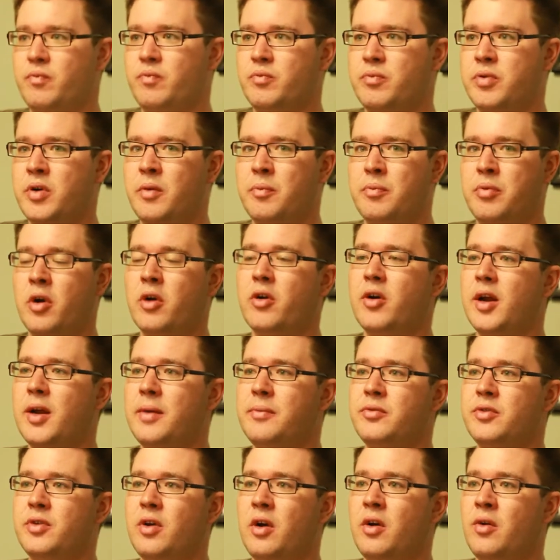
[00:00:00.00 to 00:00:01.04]
pro
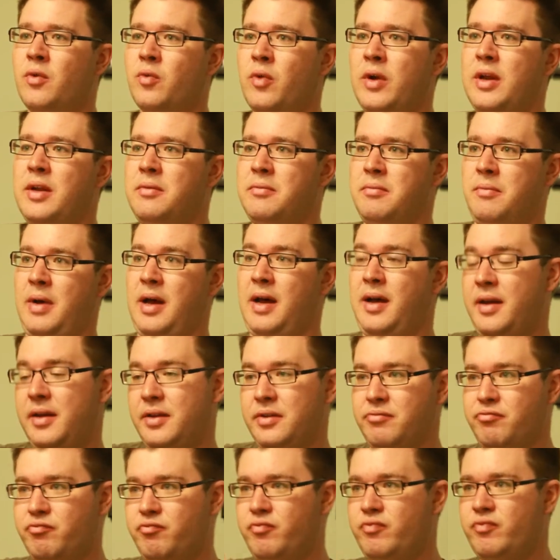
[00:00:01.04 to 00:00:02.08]
programs are written by
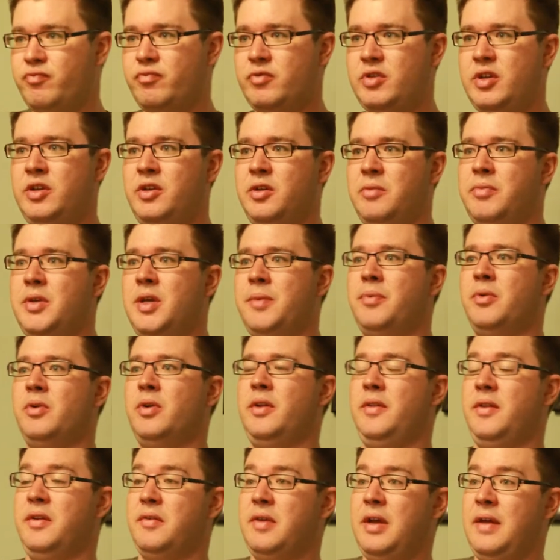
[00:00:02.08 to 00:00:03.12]
senior people
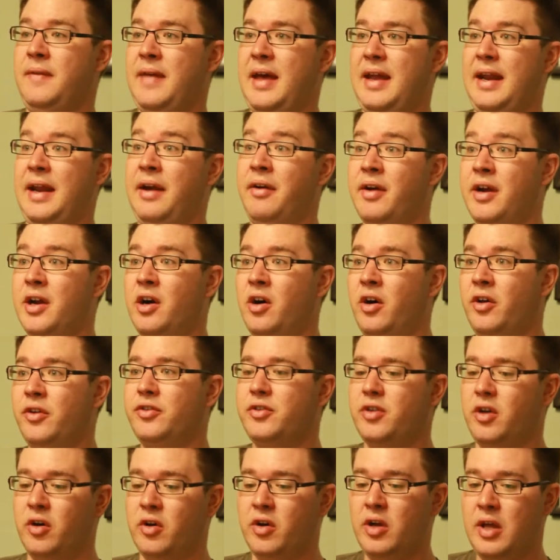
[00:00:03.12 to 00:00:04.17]
in, the, in that area
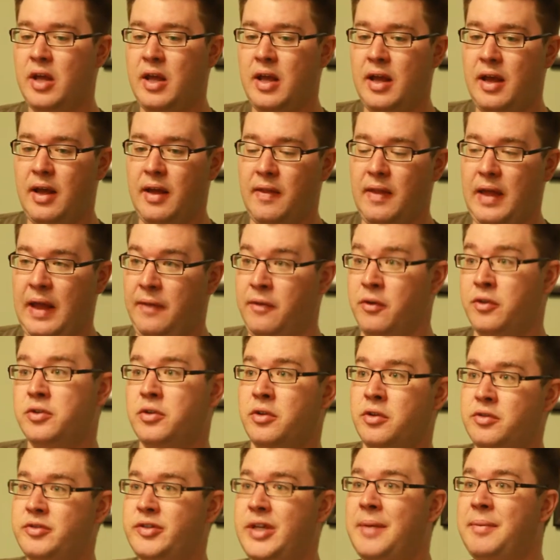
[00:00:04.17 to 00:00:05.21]
also, and those are
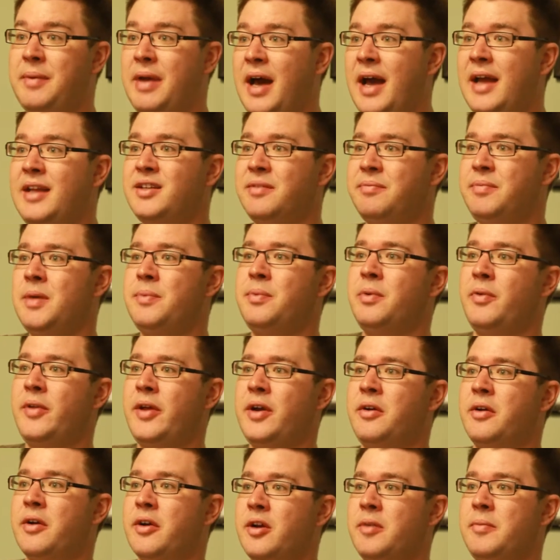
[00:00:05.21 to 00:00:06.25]
the same kinds of people that
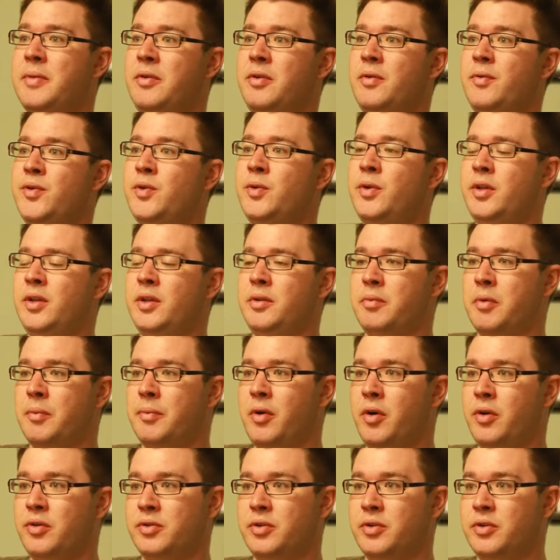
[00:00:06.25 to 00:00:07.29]
are going to be reviewing the
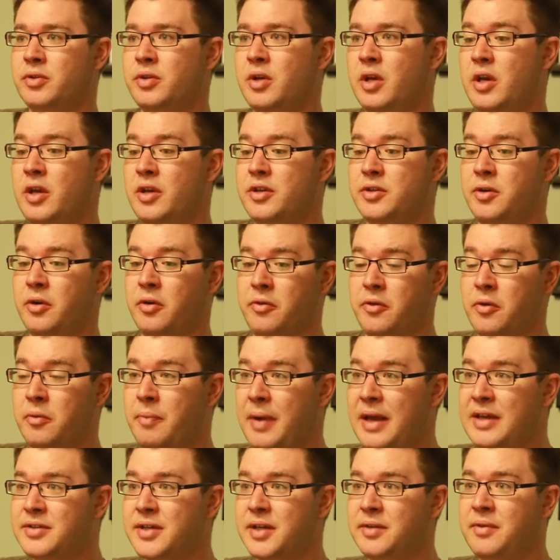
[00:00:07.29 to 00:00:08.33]
proposals. Right. So they're
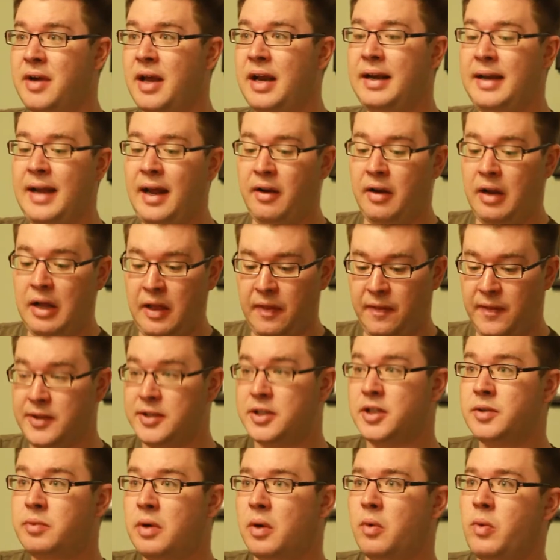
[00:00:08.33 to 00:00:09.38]
basically writing down, this
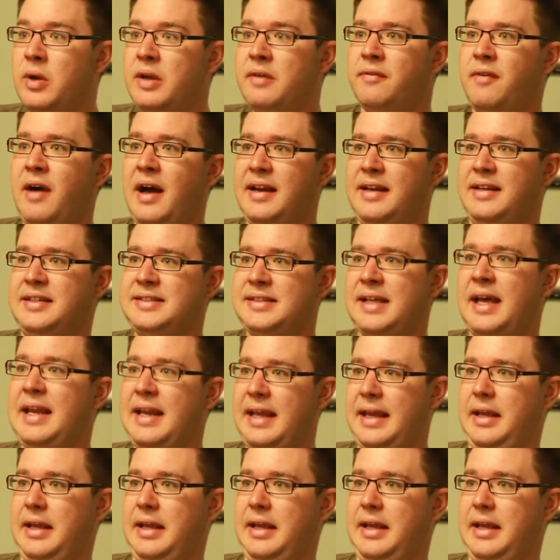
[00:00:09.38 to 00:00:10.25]
is what we find exciting.